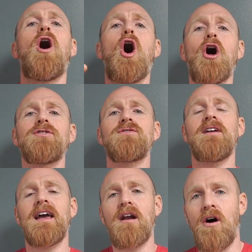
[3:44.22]

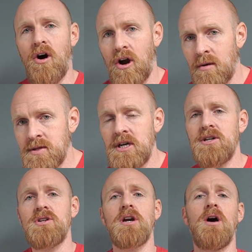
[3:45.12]
alternate arms
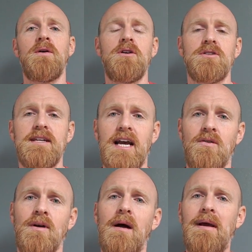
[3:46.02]
to go into your second
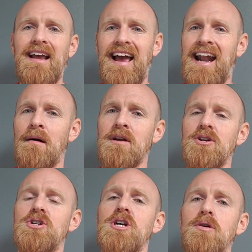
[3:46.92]
rep. And I'm going
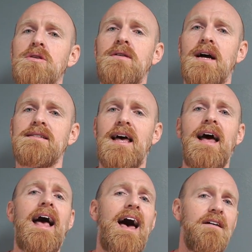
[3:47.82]
to show you guys
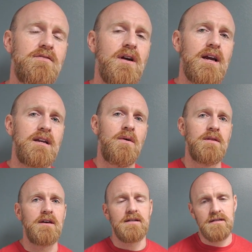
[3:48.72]
that after I get done
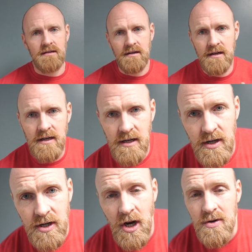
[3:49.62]
with this.
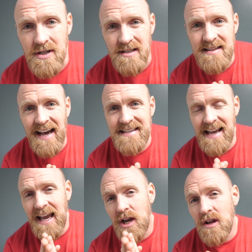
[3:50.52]
Coaches, that's
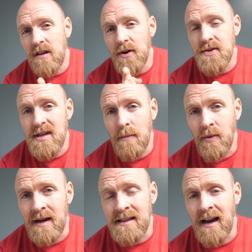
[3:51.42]
a good little tip
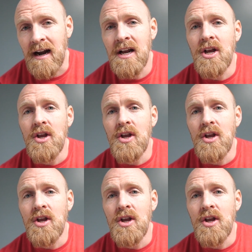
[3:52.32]
right there.